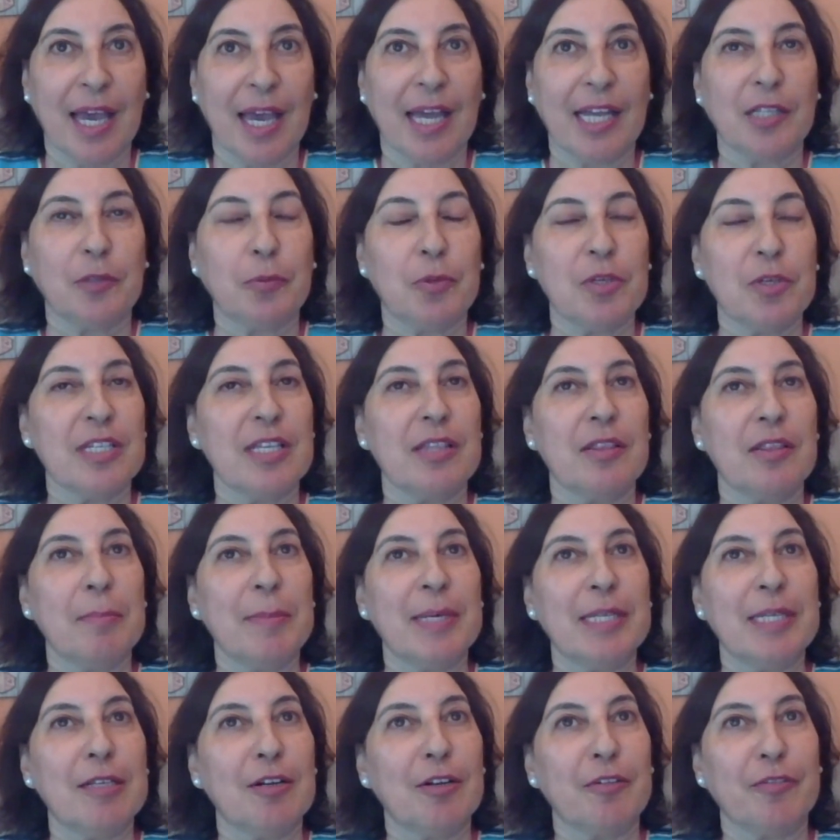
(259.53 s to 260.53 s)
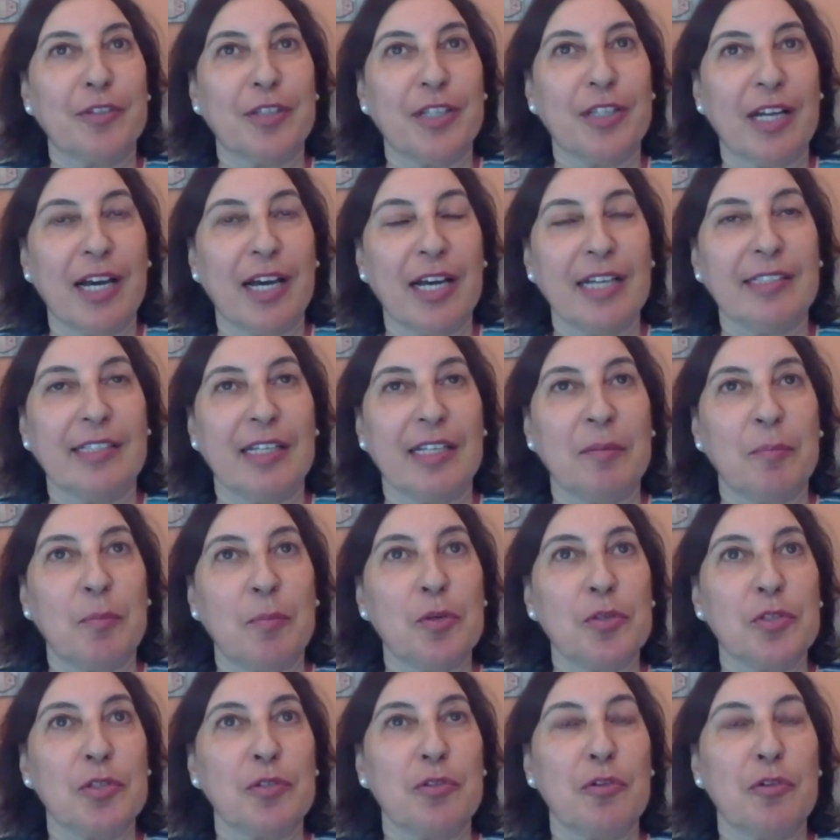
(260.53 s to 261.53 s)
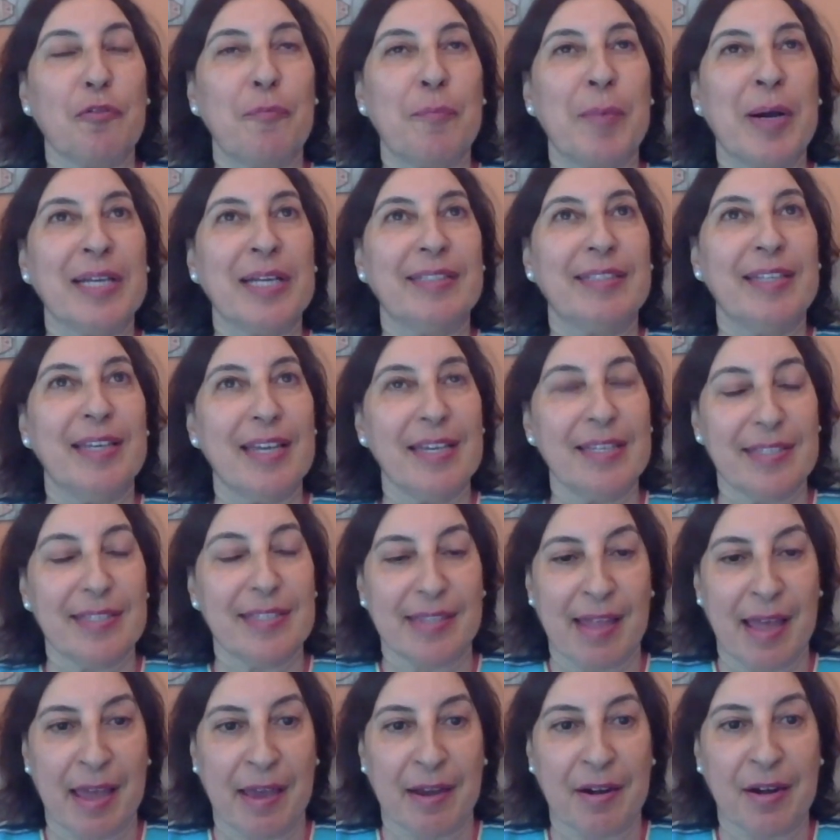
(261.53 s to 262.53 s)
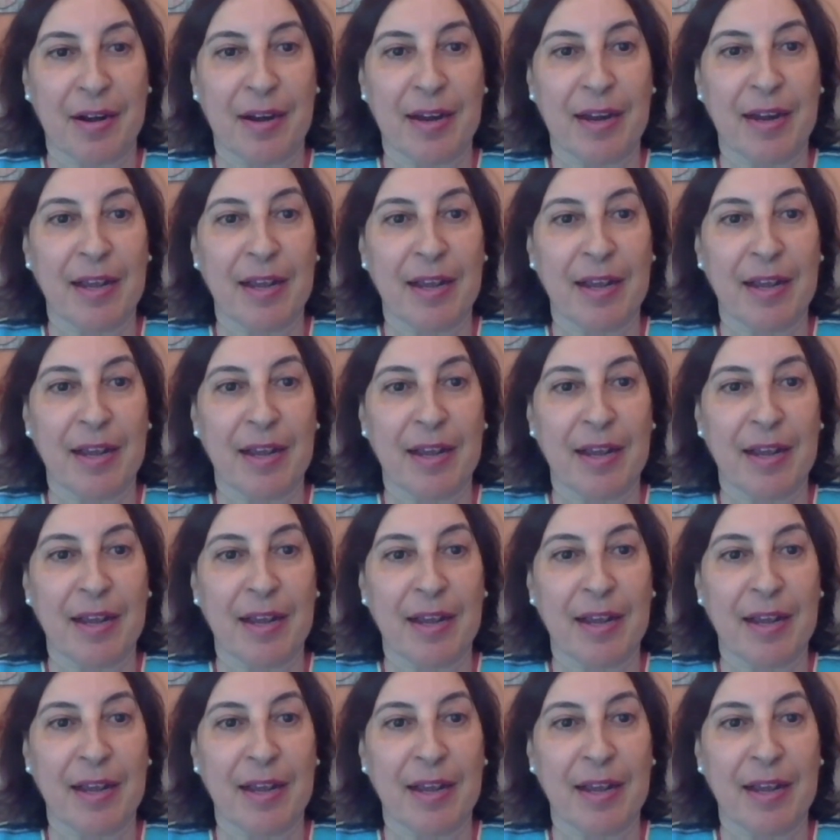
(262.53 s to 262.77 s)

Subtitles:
And it was in the middle of the night, and most of my days there,